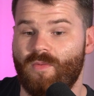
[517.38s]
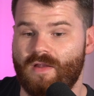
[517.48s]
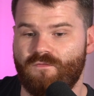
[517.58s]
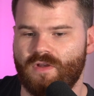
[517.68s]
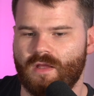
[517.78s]

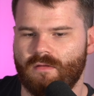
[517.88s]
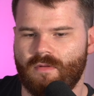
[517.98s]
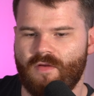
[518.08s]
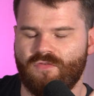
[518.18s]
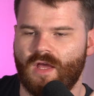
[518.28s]
Infinite.
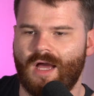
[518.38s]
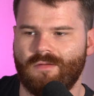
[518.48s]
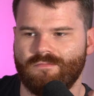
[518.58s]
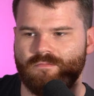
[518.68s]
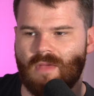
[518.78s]
If
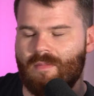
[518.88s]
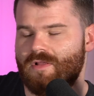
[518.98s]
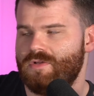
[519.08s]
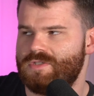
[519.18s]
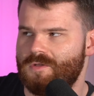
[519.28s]
not, maybe a
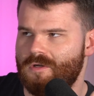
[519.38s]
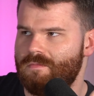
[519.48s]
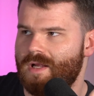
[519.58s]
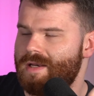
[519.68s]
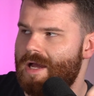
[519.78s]
little sooner,
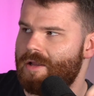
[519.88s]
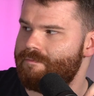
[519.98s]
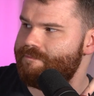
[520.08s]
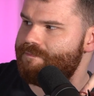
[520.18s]
but I doubt it.